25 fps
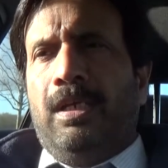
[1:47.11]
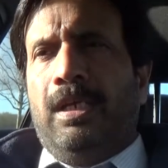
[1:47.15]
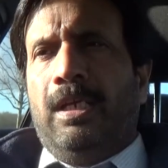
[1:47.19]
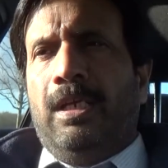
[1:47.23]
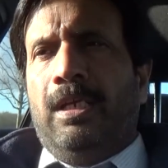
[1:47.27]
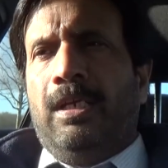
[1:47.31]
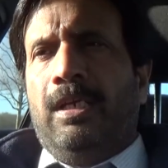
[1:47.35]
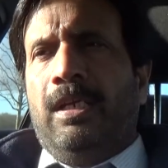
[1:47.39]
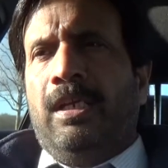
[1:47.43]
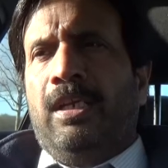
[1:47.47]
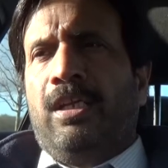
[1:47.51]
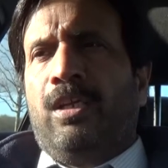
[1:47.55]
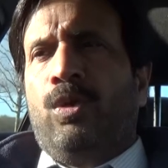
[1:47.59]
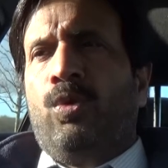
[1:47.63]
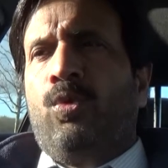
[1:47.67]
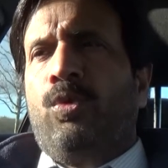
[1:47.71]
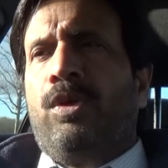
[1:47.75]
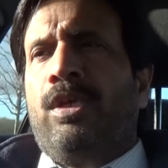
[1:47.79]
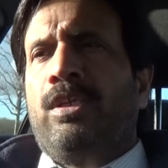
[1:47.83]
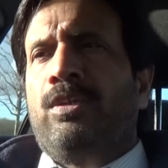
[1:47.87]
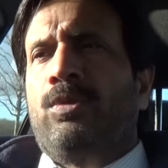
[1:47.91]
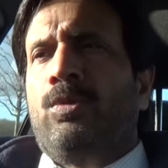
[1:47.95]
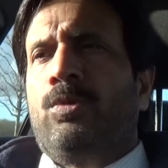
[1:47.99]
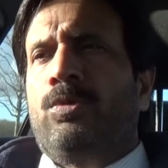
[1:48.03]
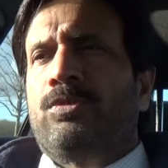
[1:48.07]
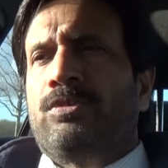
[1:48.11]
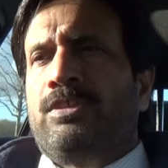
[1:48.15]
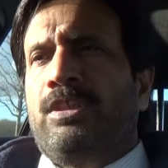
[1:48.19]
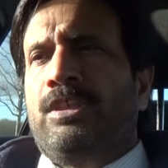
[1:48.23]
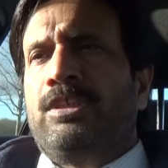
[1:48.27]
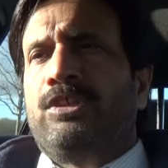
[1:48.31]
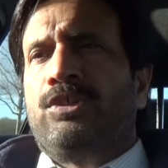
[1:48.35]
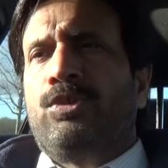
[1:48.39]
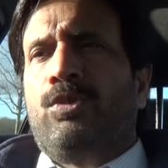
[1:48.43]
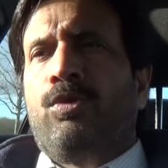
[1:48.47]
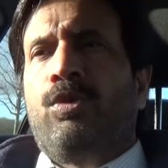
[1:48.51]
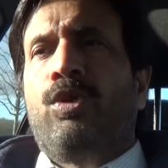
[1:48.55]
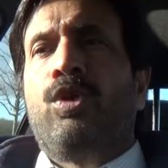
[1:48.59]
and including those
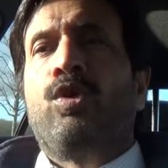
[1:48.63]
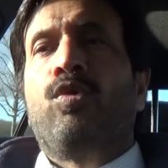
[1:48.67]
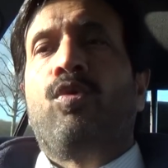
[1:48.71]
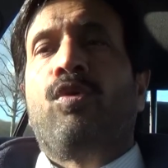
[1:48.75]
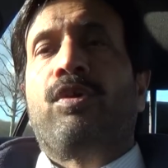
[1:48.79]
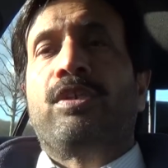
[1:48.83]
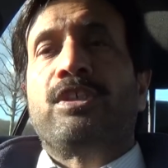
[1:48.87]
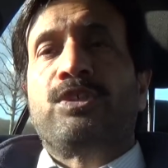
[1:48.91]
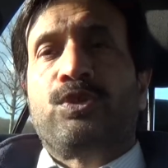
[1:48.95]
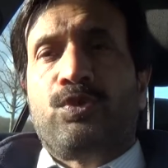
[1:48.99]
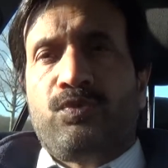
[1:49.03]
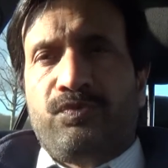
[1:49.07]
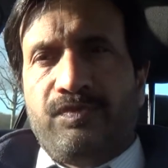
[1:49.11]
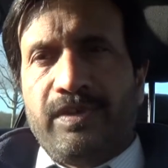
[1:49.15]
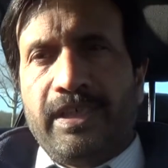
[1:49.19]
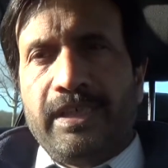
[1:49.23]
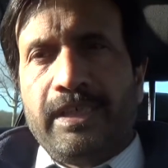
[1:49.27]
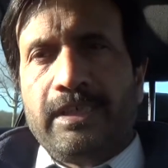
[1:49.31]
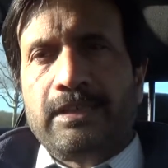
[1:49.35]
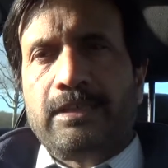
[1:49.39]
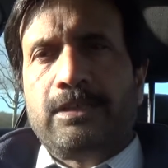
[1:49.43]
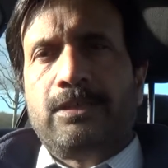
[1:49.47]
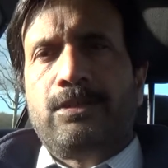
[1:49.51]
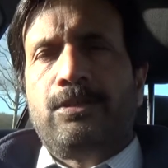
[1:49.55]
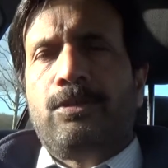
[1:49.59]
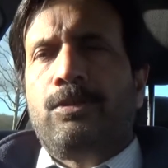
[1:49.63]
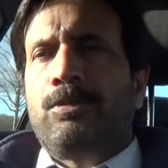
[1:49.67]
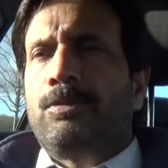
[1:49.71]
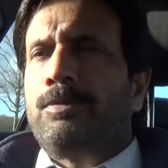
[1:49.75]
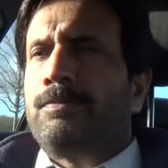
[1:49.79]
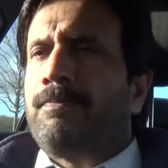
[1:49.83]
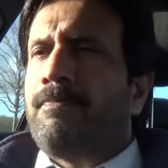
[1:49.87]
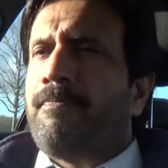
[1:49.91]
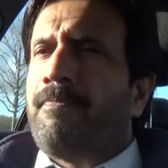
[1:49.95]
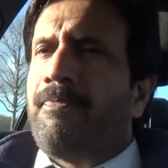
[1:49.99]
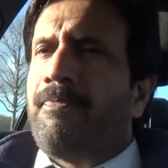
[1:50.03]
in your lower esophagus you know